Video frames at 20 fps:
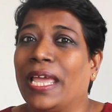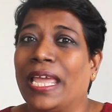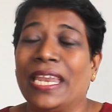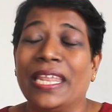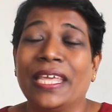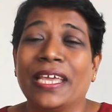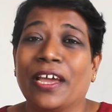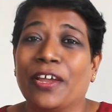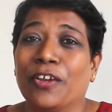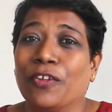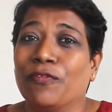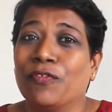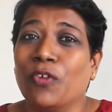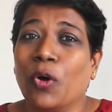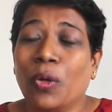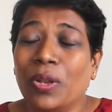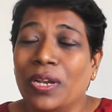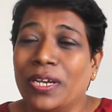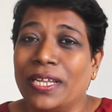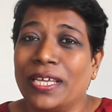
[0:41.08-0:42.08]
any kind of
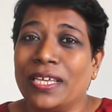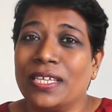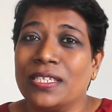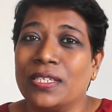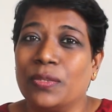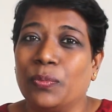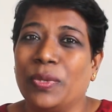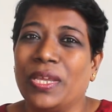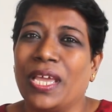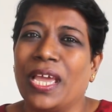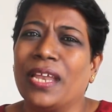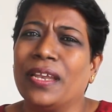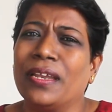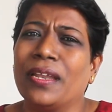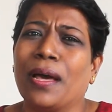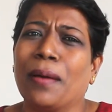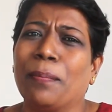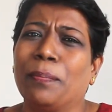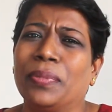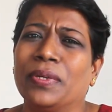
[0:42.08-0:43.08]
holidays, we end
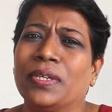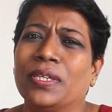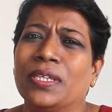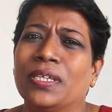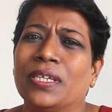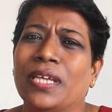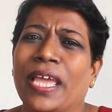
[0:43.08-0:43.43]
up